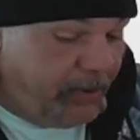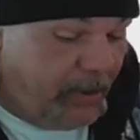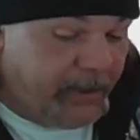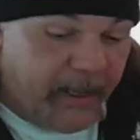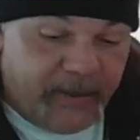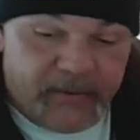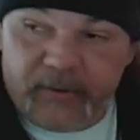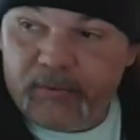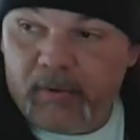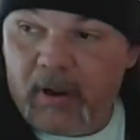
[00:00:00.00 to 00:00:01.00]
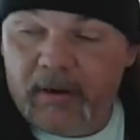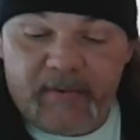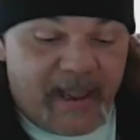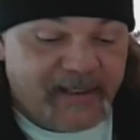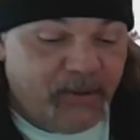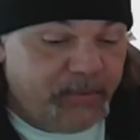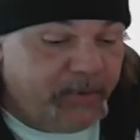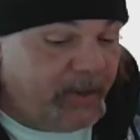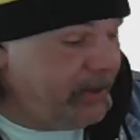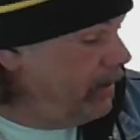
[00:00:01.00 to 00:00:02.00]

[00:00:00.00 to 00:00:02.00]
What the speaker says: I'm going to get this rug vacuumed.